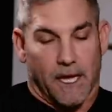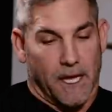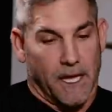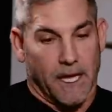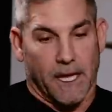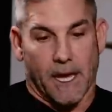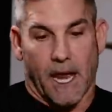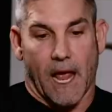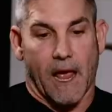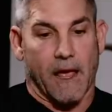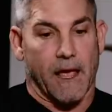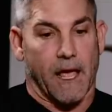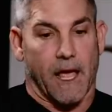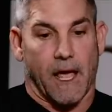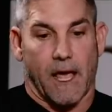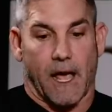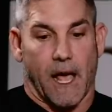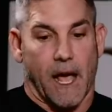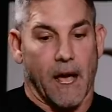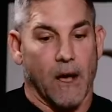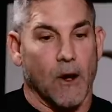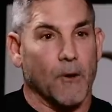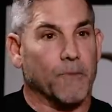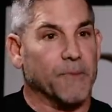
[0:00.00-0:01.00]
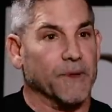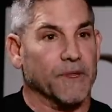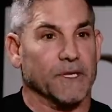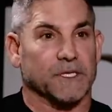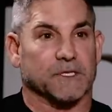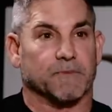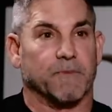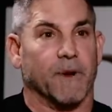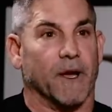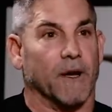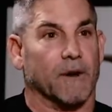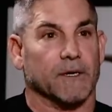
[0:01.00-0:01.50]
and I, I opened
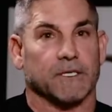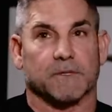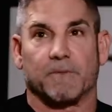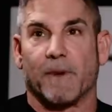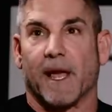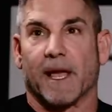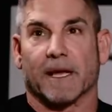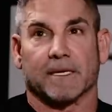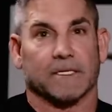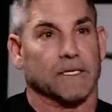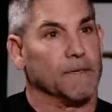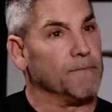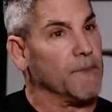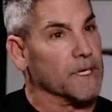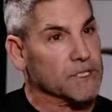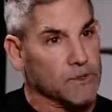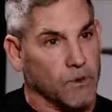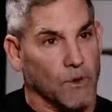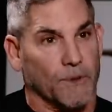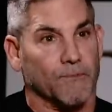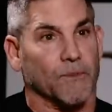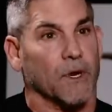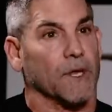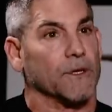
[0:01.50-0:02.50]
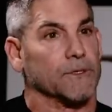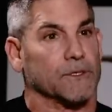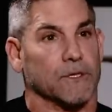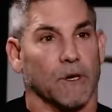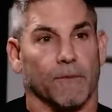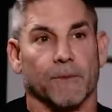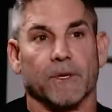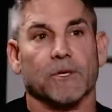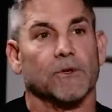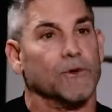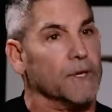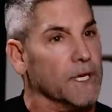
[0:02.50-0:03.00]
this Barron's magazine. My twin brother
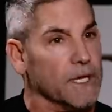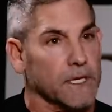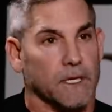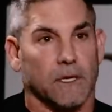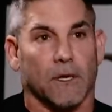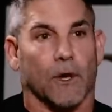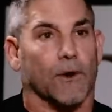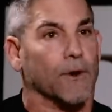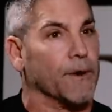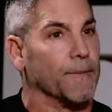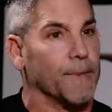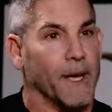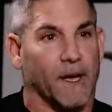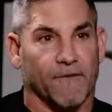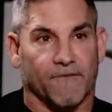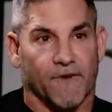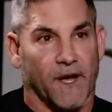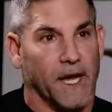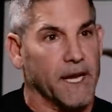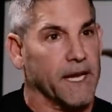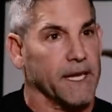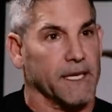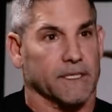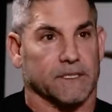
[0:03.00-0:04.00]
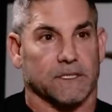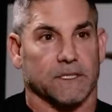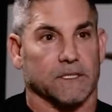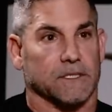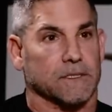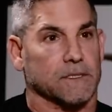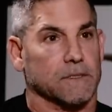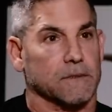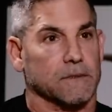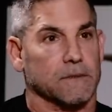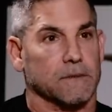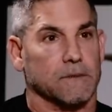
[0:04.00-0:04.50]
told me, You need to learn about
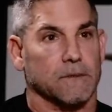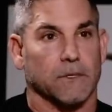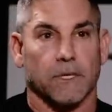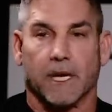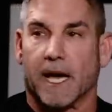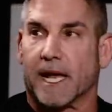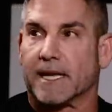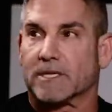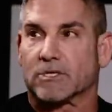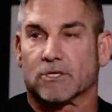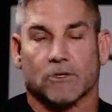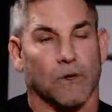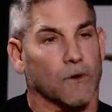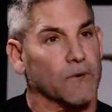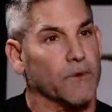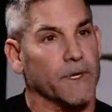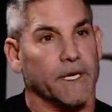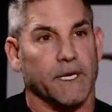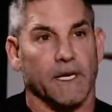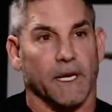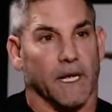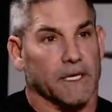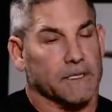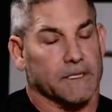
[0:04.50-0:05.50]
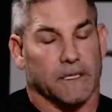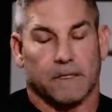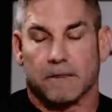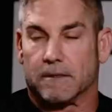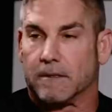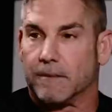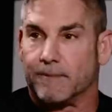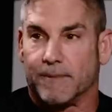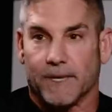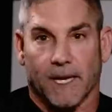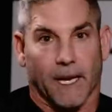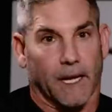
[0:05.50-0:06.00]
finances. Mm-hmm. You got to start reading. I
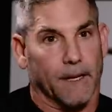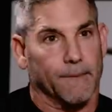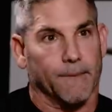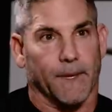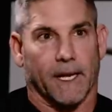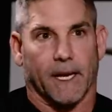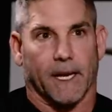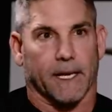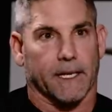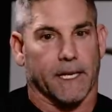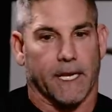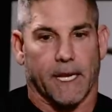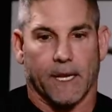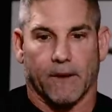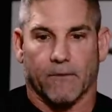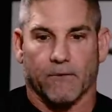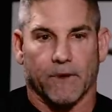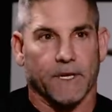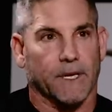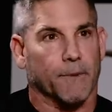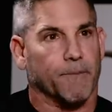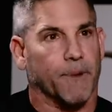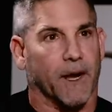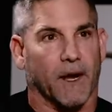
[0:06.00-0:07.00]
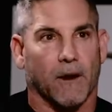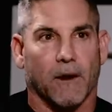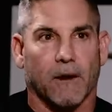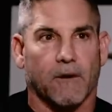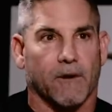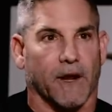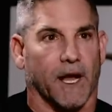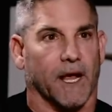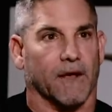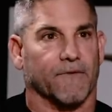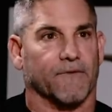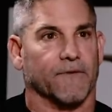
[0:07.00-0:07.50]
said, Man, I can't read a
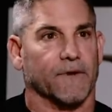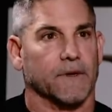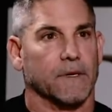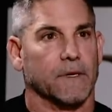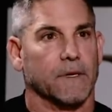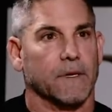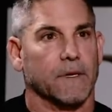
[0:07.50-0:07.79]
paragraph.